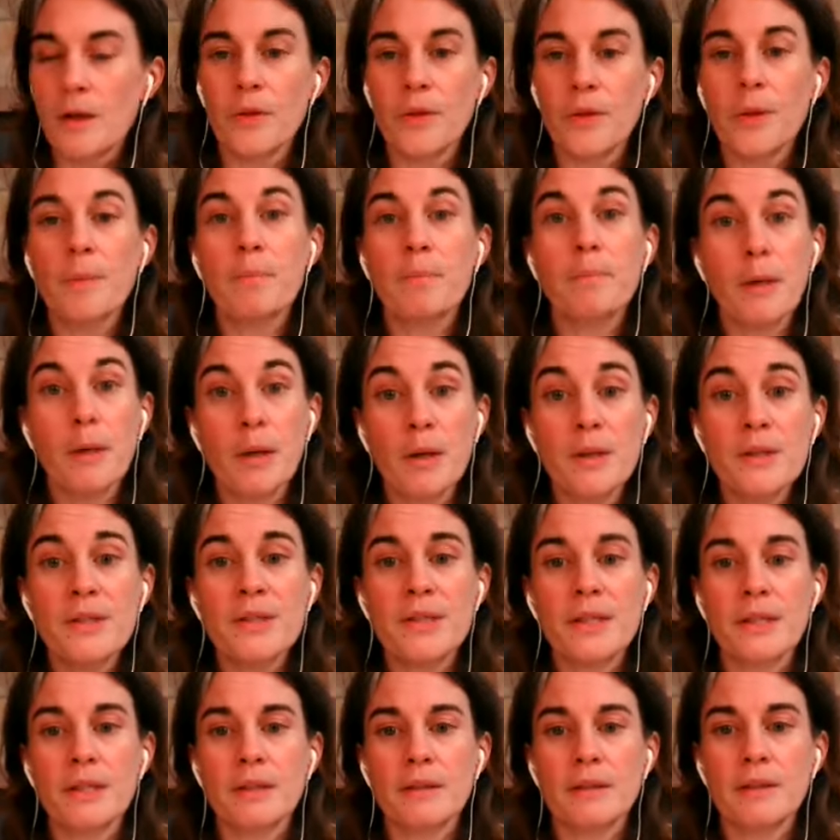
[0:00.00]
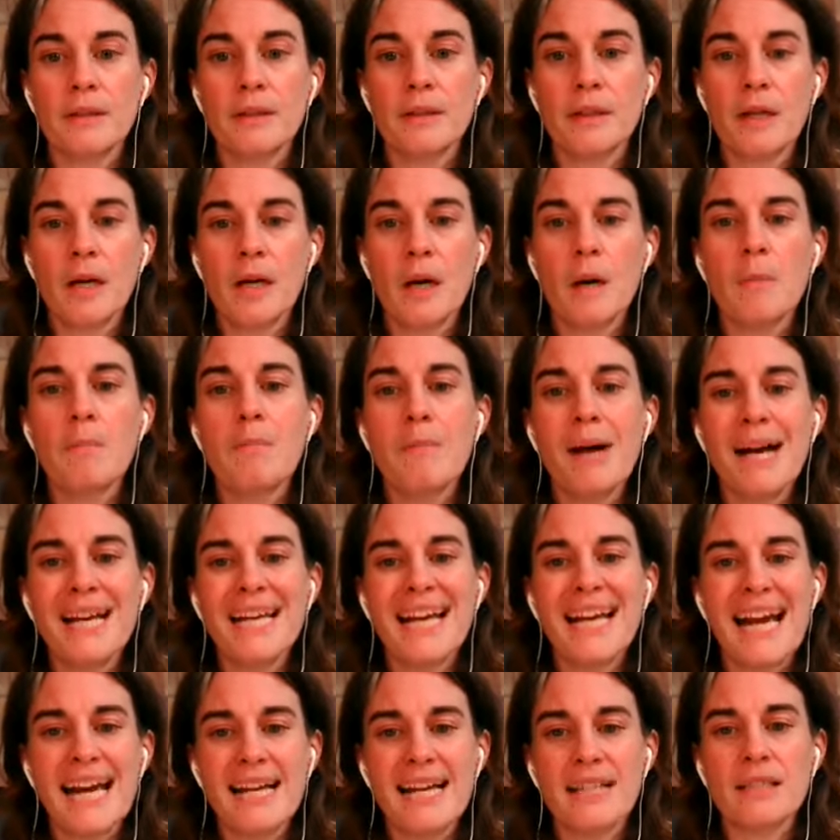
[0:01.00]
The person might
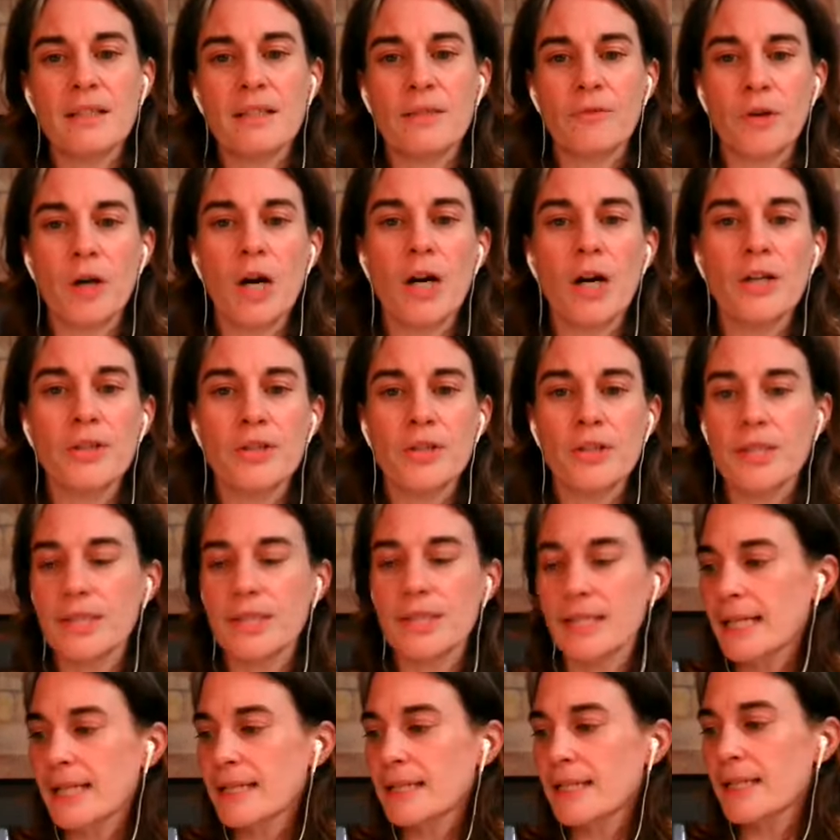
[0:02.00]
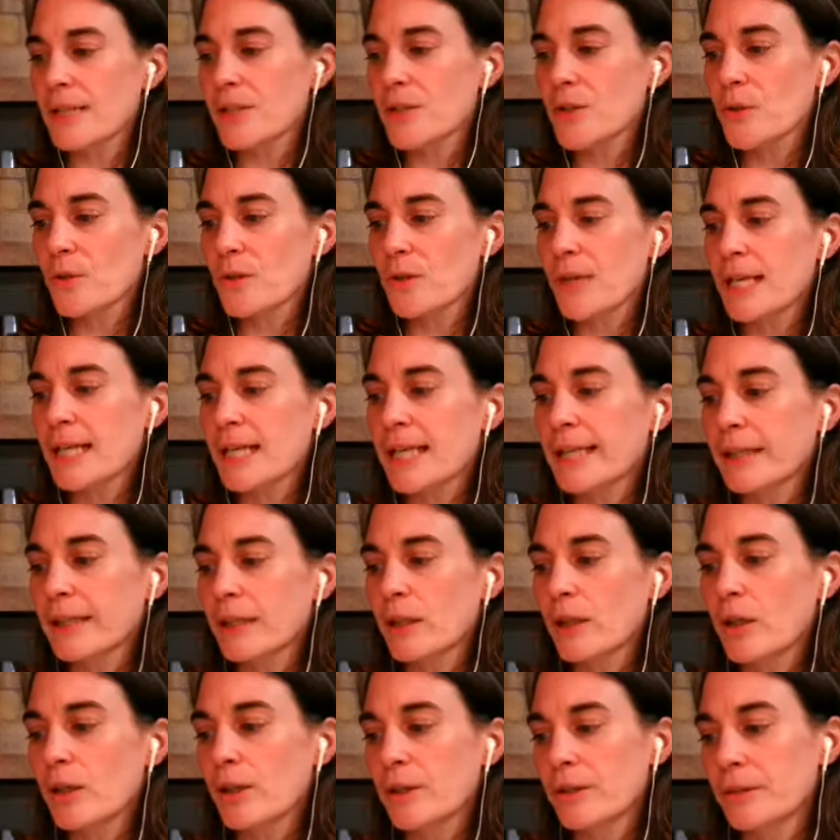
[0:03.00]
ask for understanding so they can
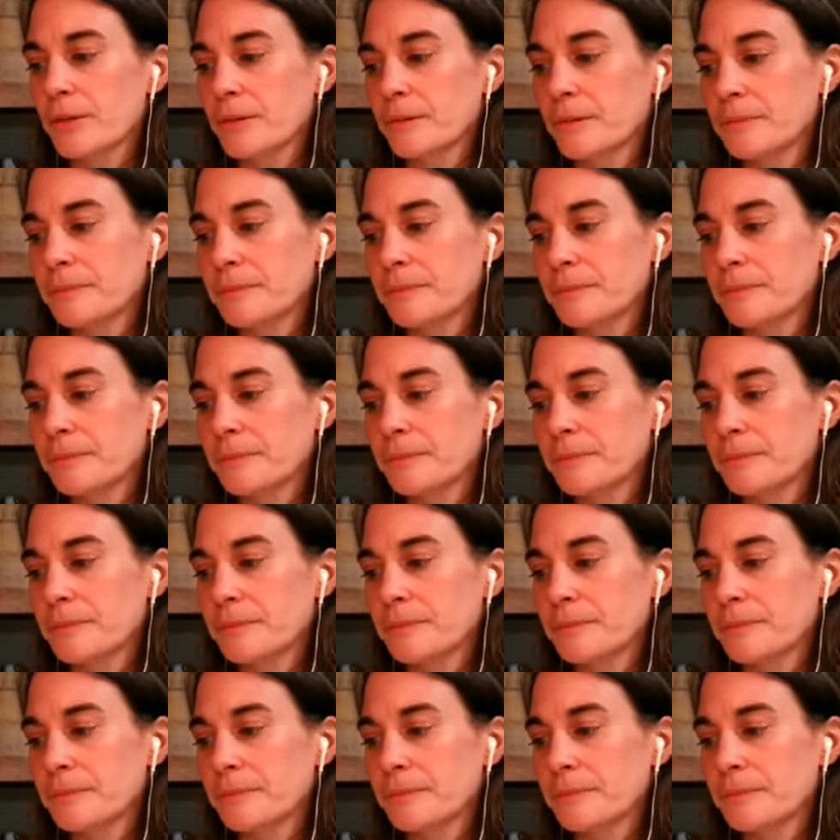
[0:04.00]
learn.